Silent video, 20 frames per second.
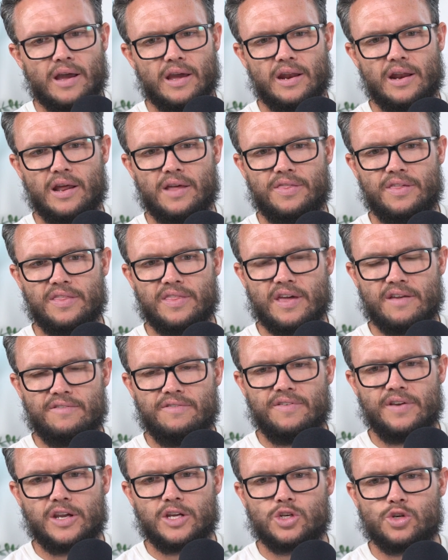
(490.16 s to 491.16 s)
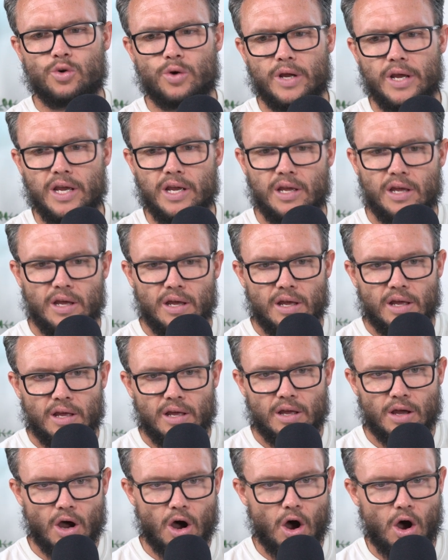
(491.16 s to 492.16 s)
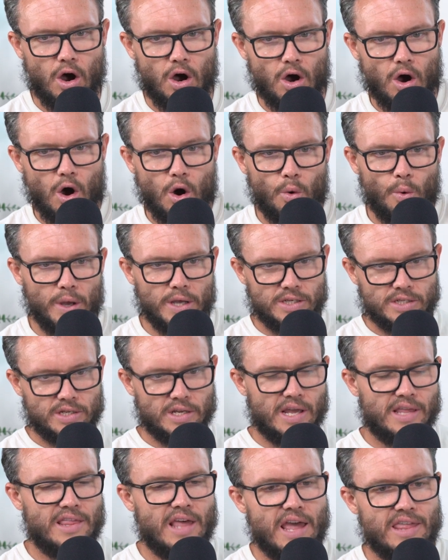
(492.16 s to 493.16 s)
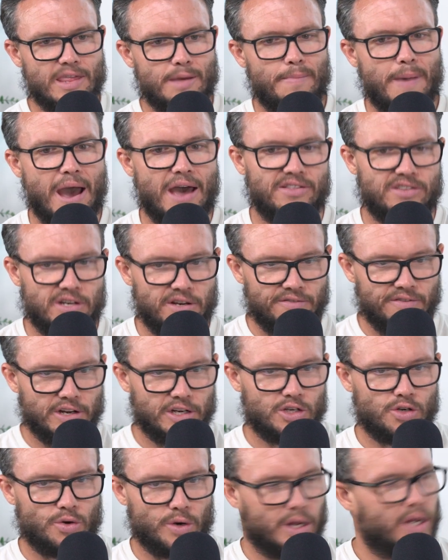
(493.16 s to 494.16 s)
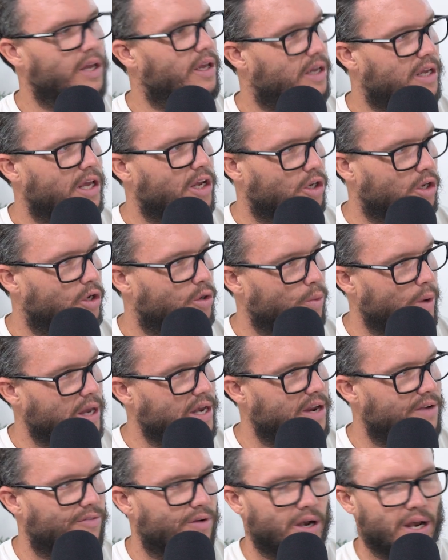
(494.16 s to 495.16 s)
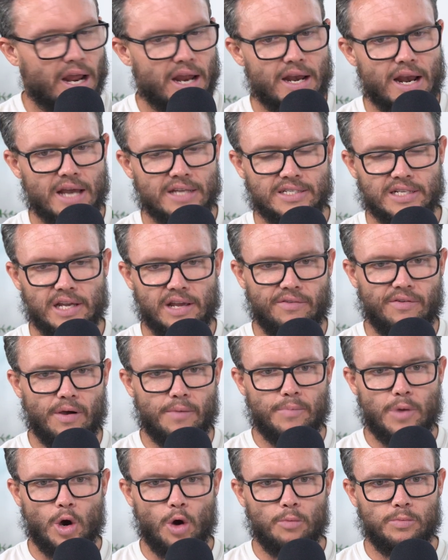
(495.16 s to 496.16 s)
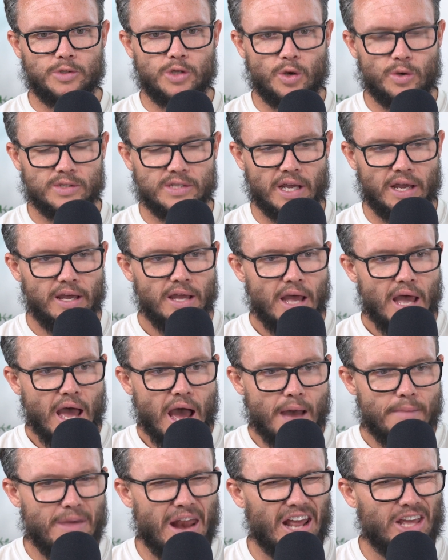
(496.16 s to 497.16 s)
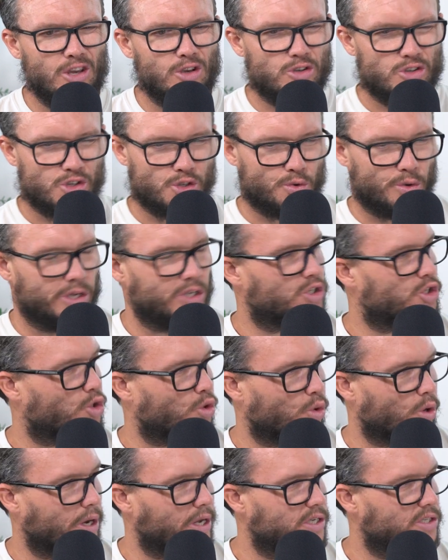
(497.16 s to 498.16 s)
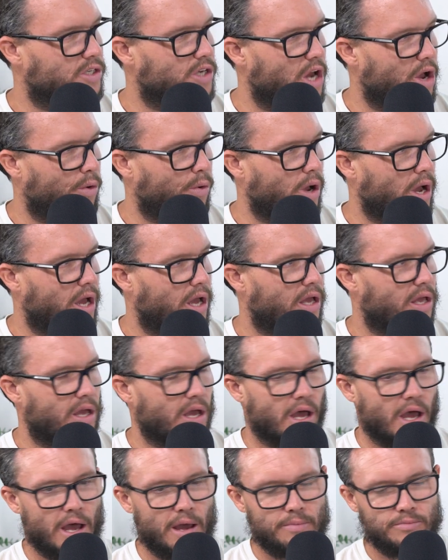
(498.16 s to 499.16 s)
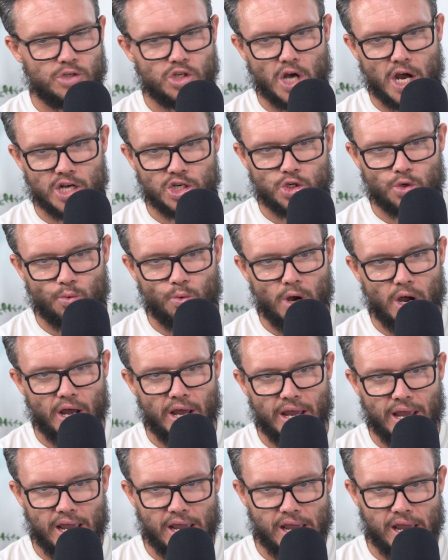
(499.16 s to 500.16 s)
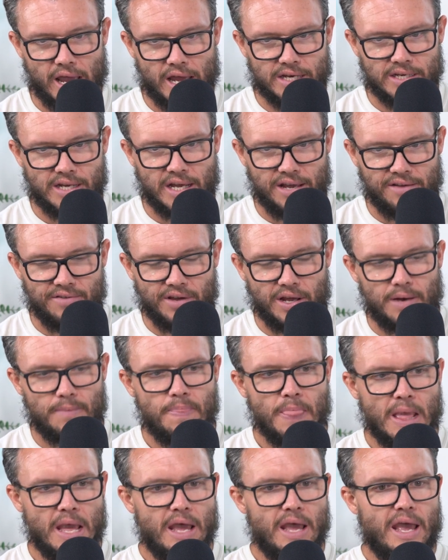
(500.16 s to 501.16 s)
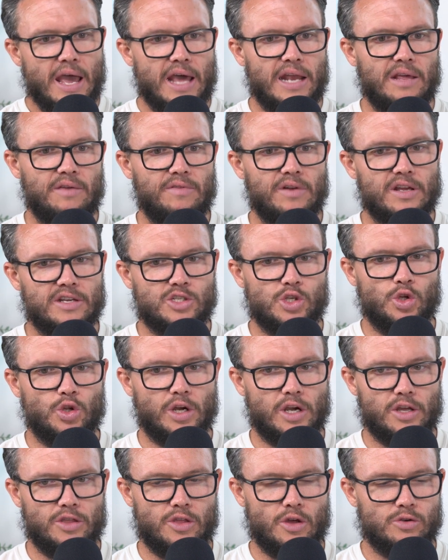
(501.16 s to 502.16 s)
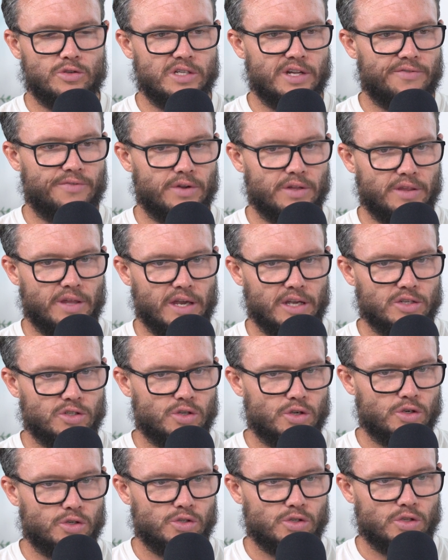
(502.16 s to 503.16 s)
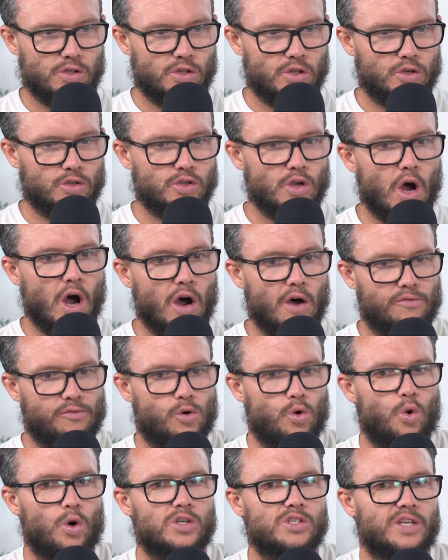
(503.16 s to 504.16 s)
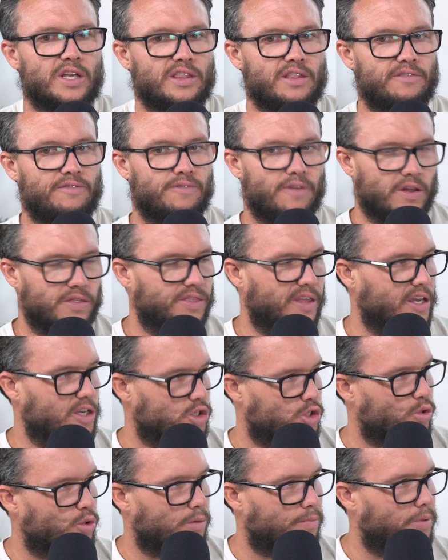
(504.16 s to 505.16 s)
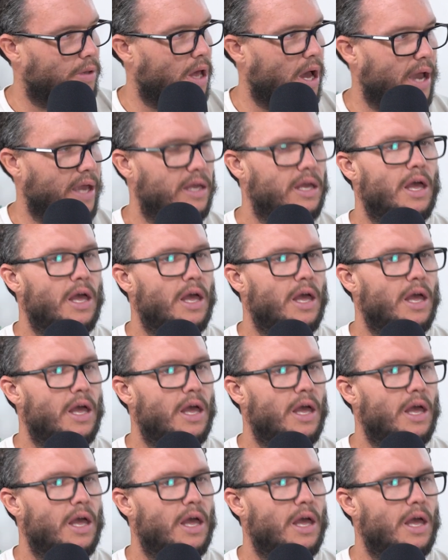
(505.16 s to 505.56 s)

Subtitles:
and I think that victory always, and the path to victory can look way different and not to give up hope. So as I use 3 stories, Noah, Joshua, and David. And even as you look at those different things, there's of course like the fun things to apply.